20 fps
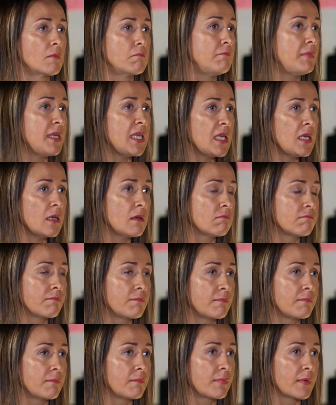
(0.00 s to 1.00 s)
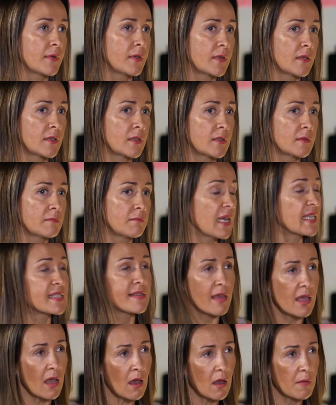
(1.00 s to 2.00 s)
be as
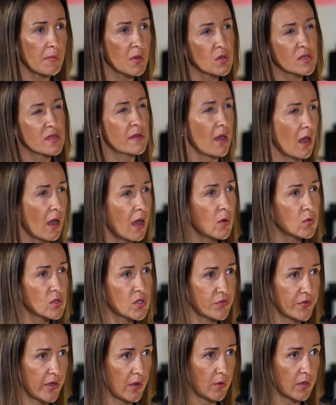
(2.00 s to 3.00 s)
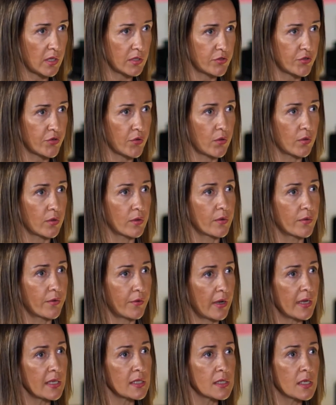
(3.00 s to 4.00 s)
they are, because they are out of our control,
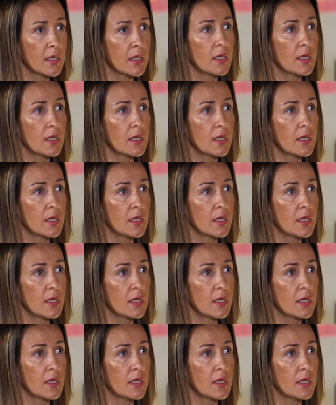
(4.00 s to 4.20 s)
right?